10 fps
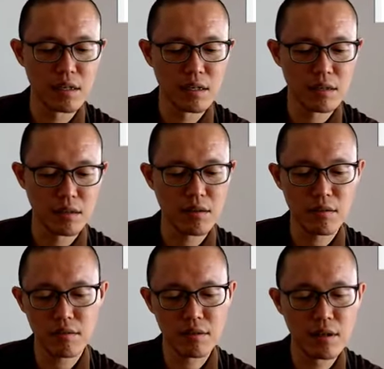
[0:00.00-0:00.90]

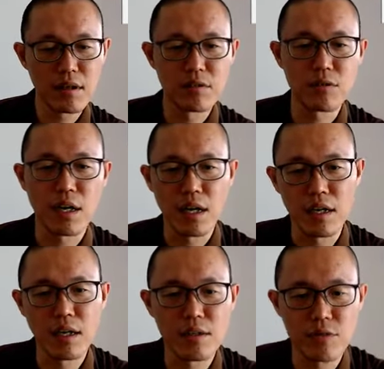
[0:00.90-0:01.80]

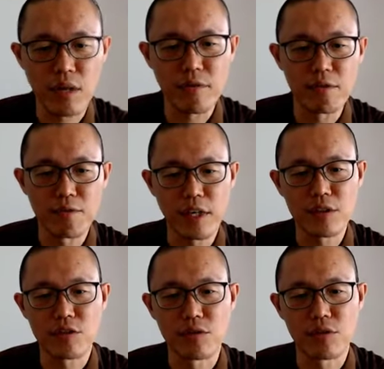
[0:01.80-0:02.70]
So I
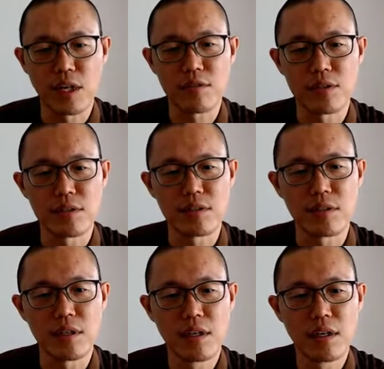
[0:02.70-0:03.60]
refreshed to try to see.
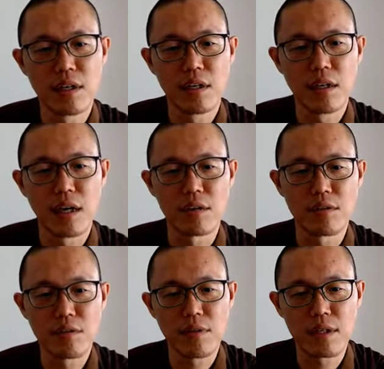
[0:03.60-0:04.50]
I don't
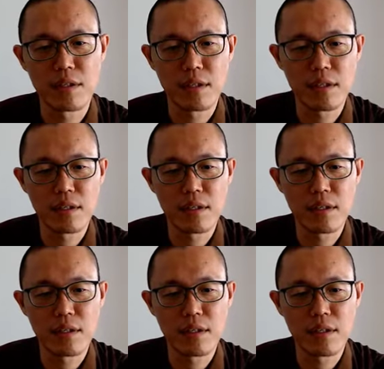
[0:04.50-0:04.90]
know whether